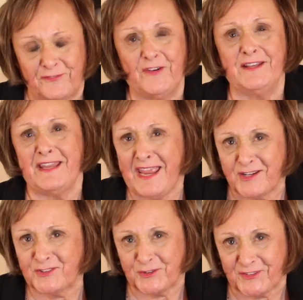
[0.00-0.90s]
fun
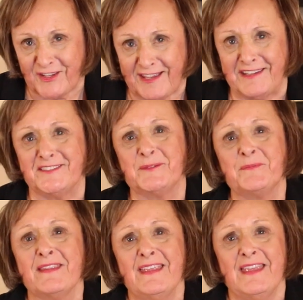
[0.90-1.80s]
exercise
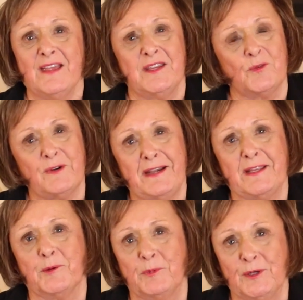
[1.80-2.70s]
in
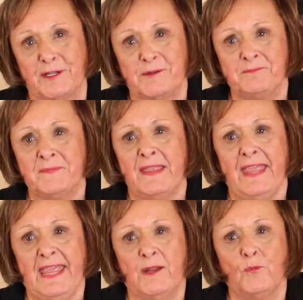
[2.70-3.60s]
writing a book.
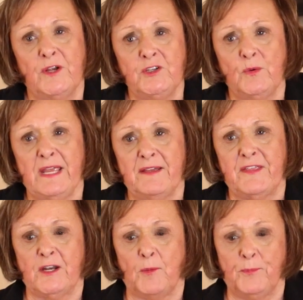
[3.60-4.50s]
And when you have
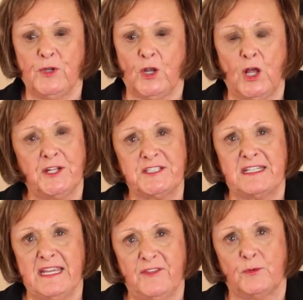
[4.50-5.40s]
that put all
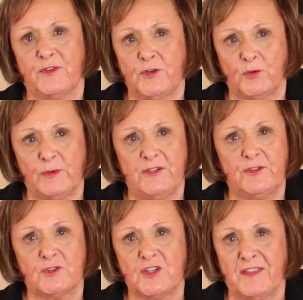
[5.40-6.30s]
together with your
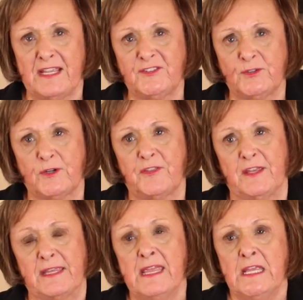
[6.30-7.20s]
research and that sort of
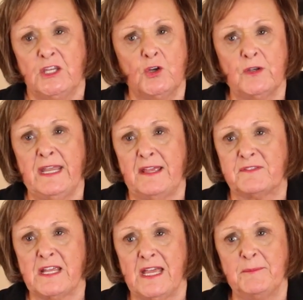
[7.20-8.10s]
thing, you can
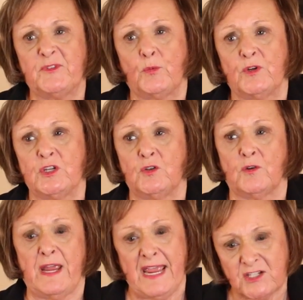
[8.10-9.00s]
have times where
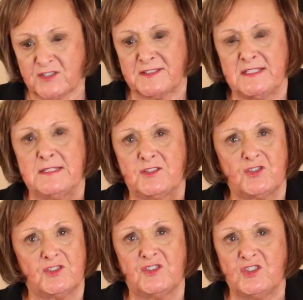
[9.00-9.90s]
your action scenes
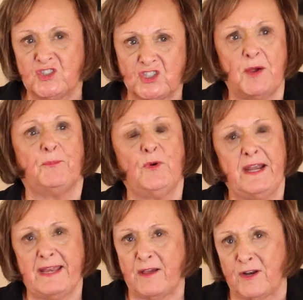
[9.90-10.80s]
just jump
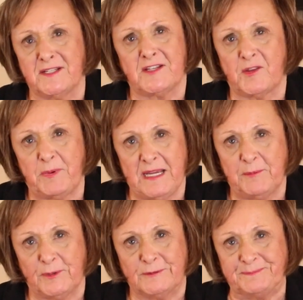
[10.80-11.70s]
right out onto the
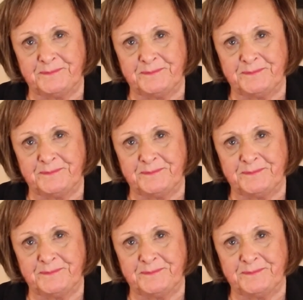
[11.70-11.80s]
paper.